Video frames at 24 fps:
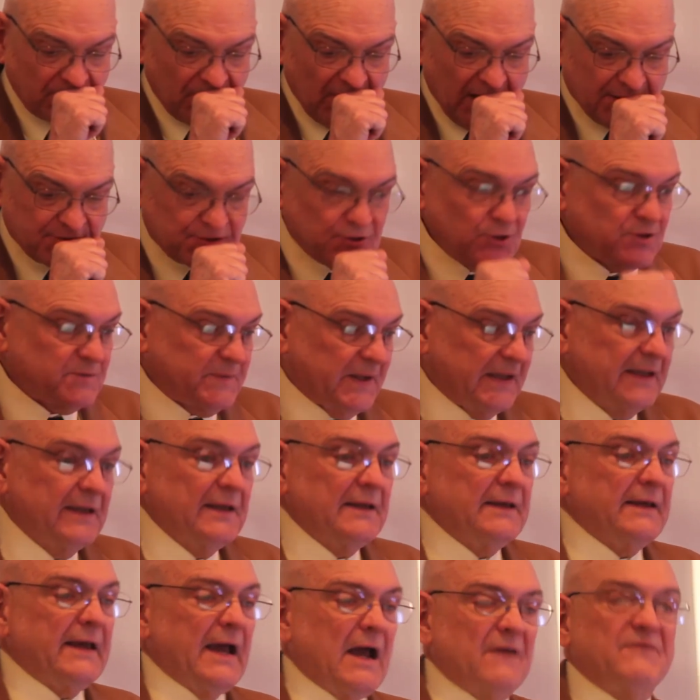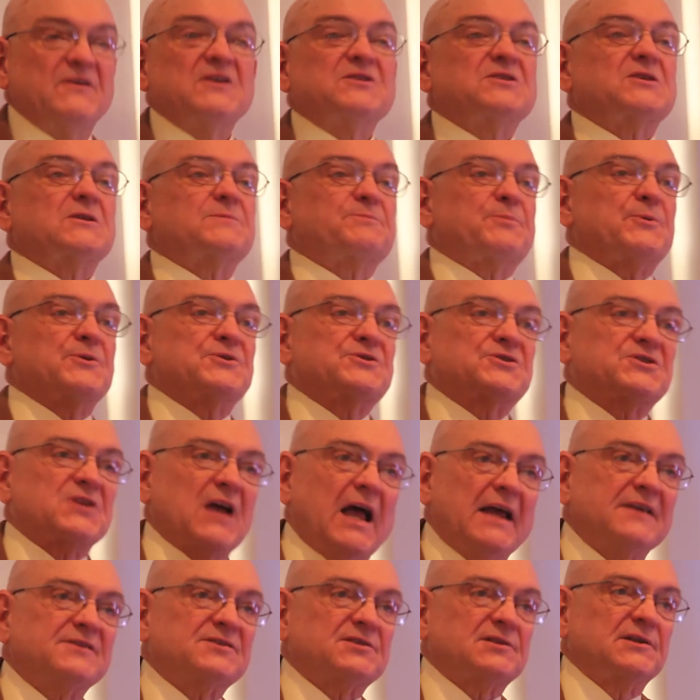Excuse me. And this is
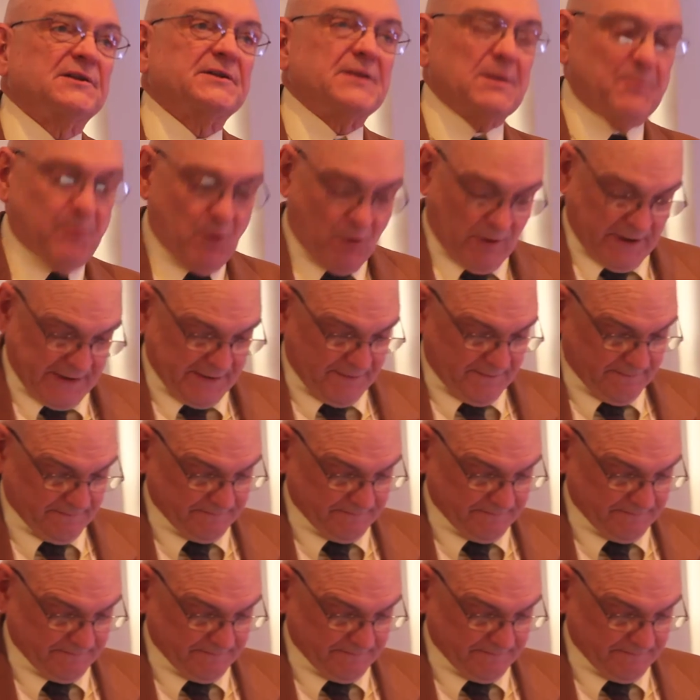precisely the point.